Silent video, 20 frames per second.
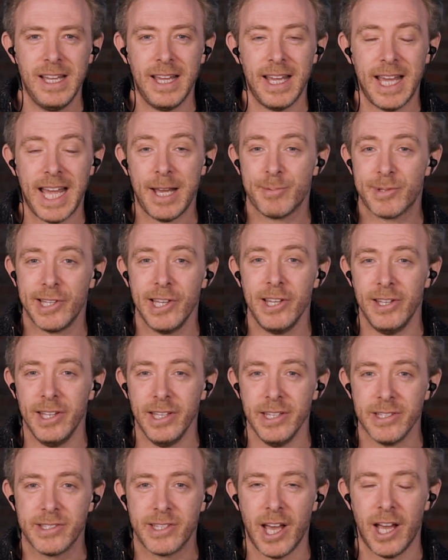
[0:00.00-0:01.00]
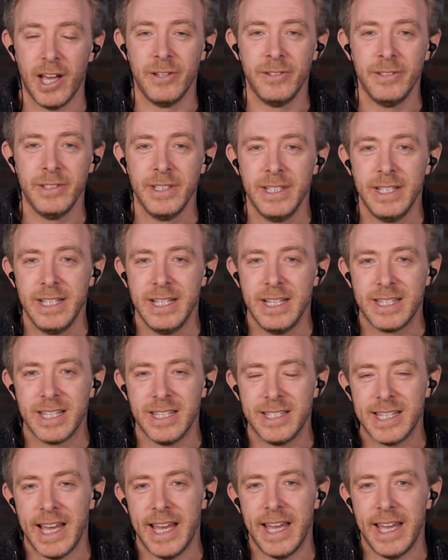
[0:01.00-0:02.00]
Absolutely. So
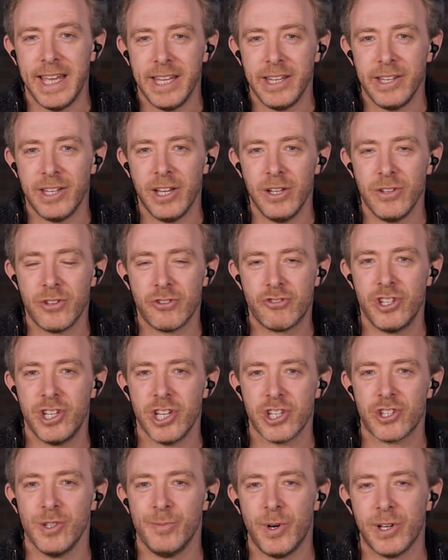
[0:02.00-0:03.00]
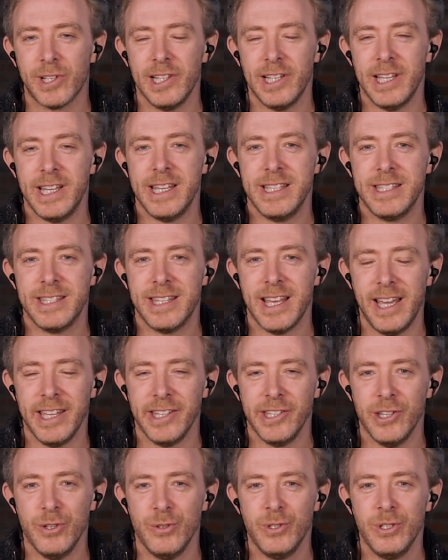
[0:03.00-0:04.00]
today, the traditional model is that
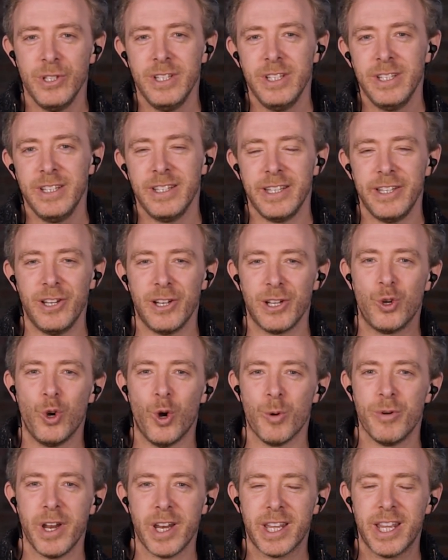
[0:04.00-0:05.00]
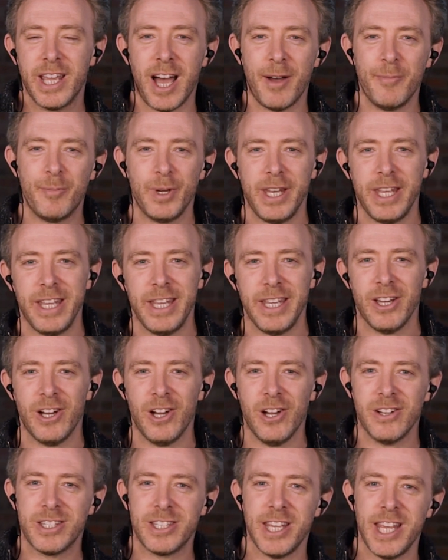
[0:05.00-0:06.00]
you incorporate a company,
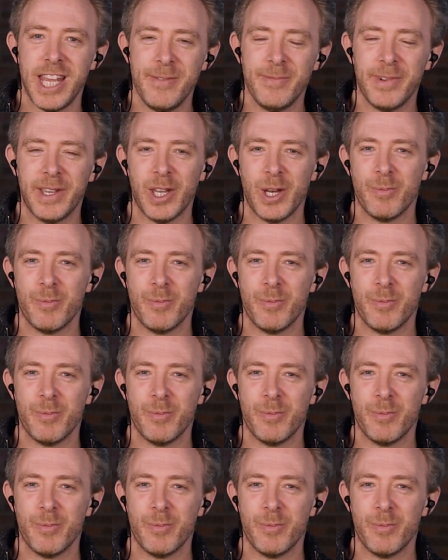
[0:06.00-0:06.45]
hire a team, get a